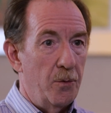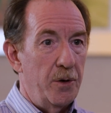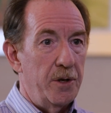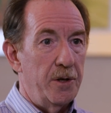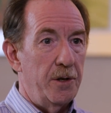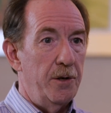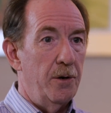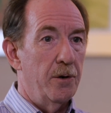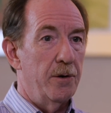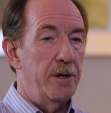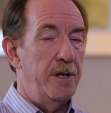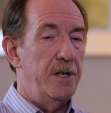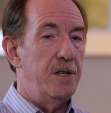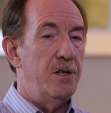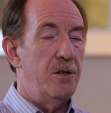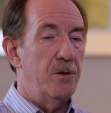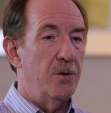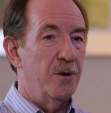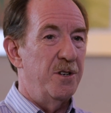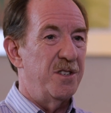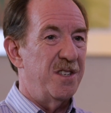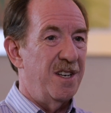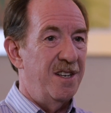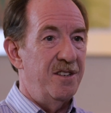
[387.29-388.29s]
really oriented
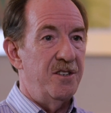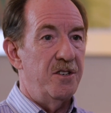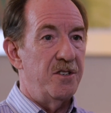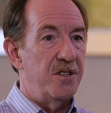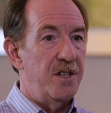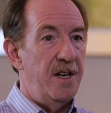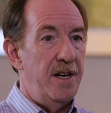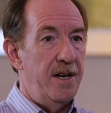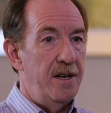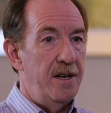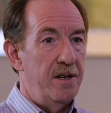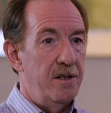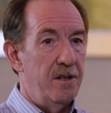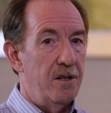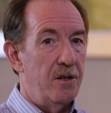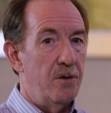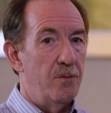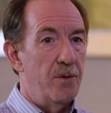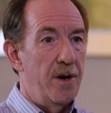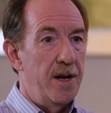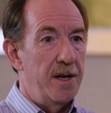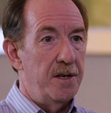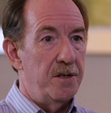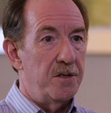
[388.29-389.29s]
towards understanding the
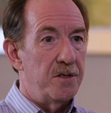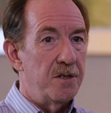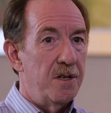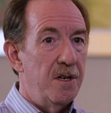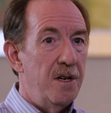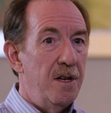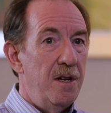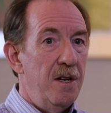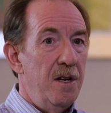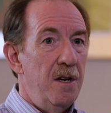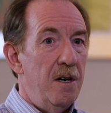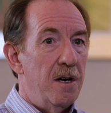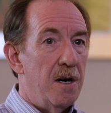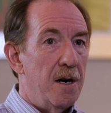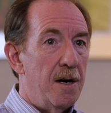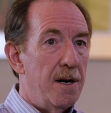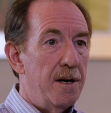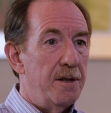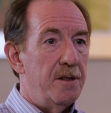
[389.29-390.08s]
threads, and